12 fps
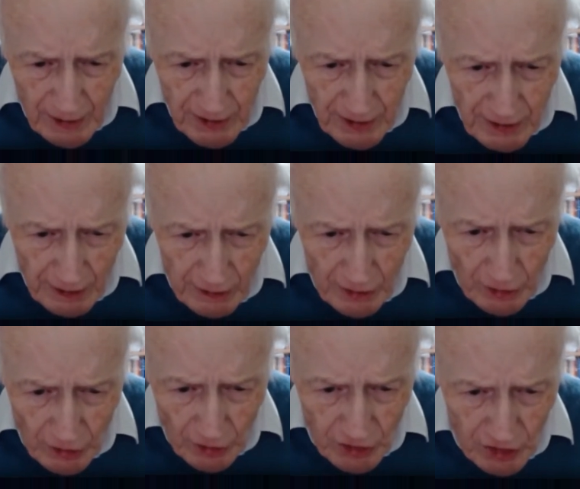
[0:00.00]

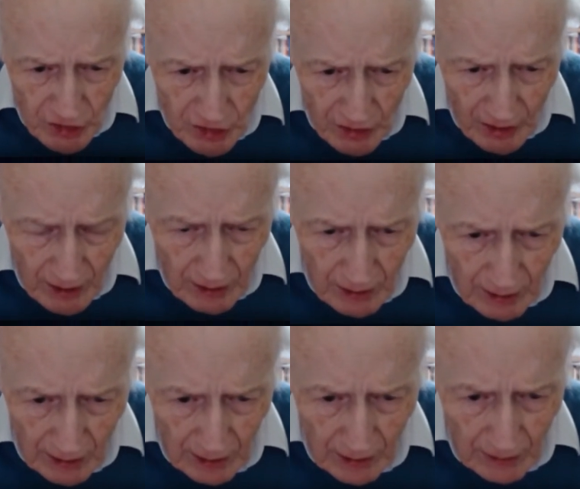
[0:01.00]
Terence
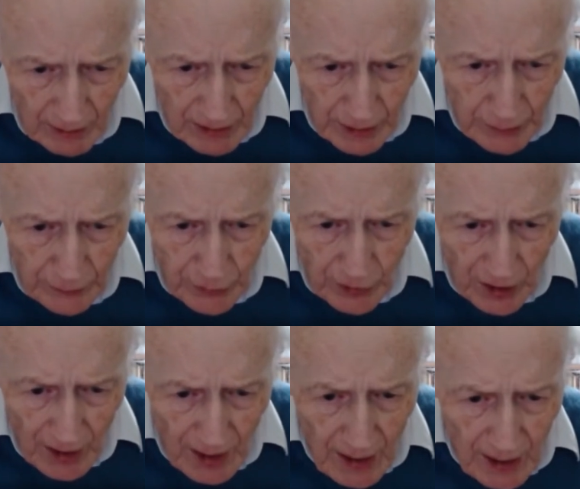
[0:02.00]
lived
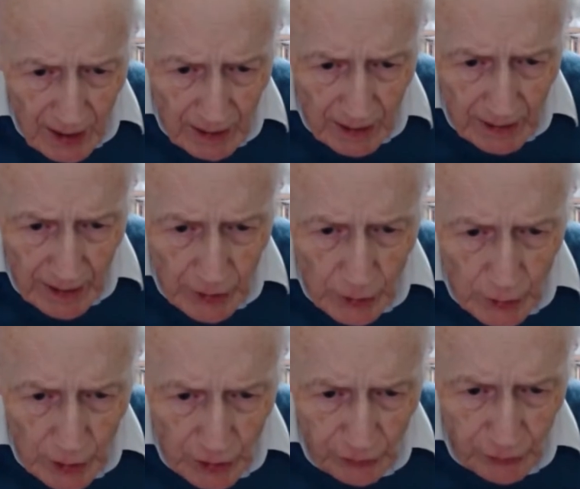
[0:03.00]
into
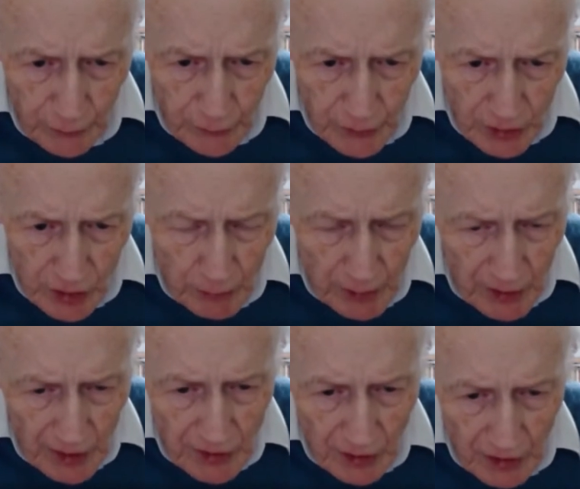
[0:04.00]
his 50s, but
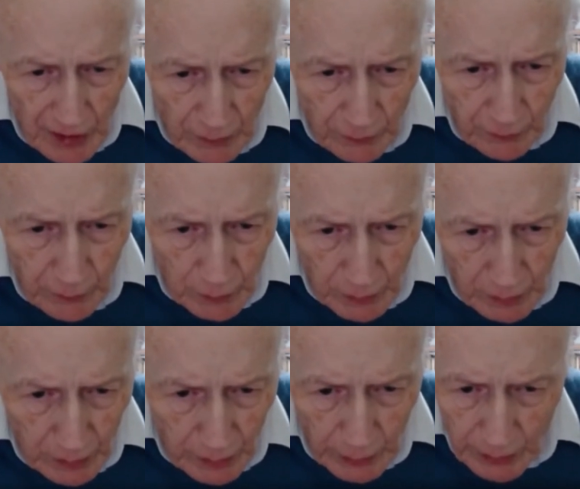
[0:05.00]
then died of
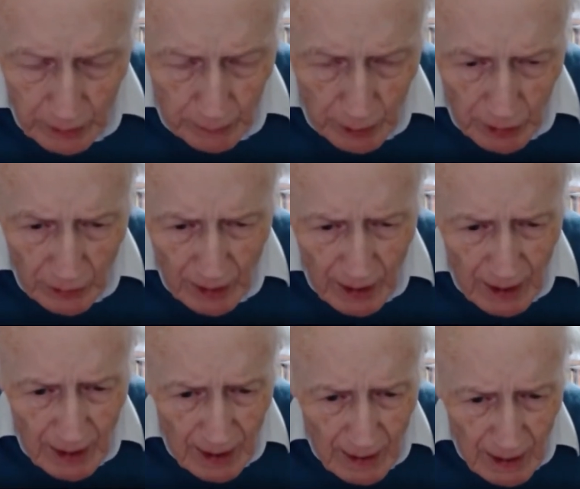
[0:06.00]
leukemia.
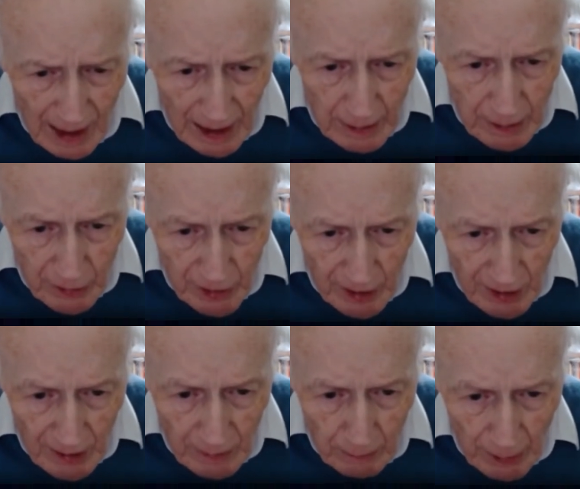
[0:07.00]
And
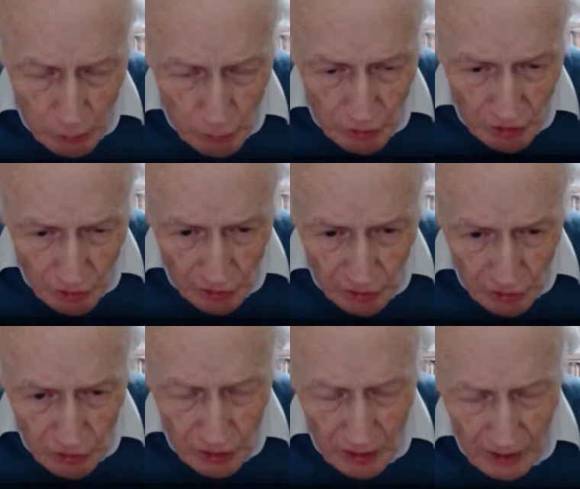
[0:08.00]
my 2
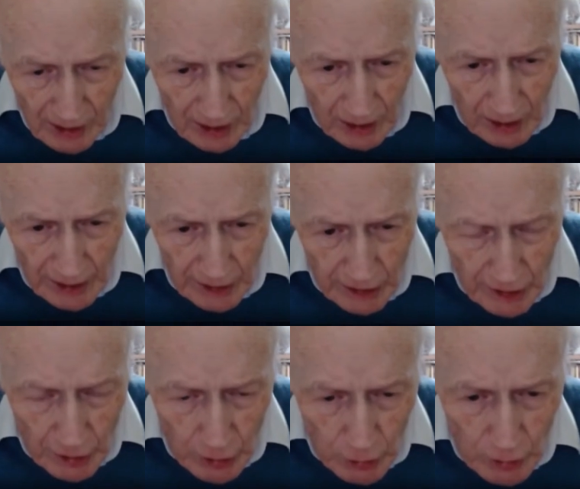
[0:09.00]
sisters, Claire
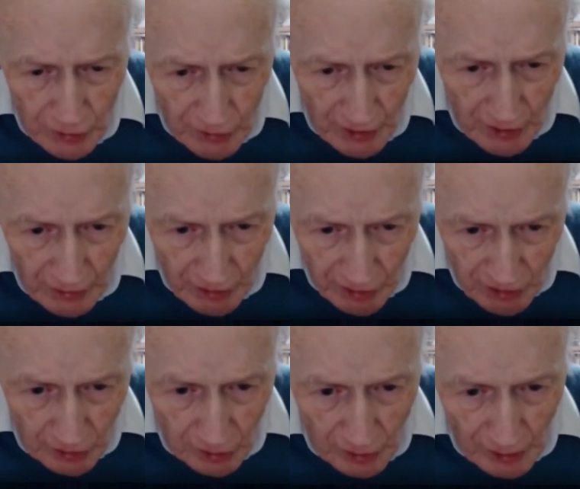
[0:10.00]
and Judith, they're
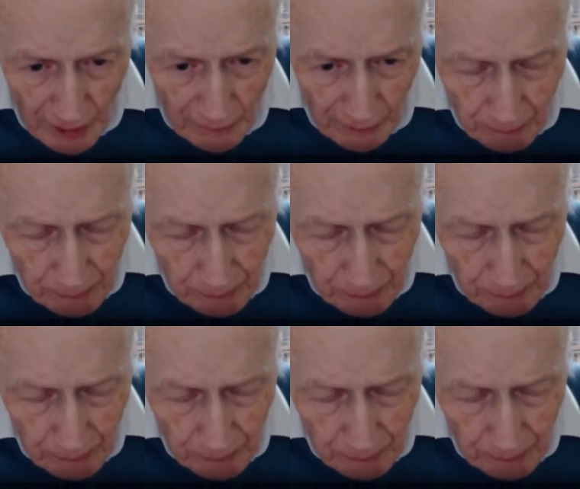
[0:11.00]
still alive.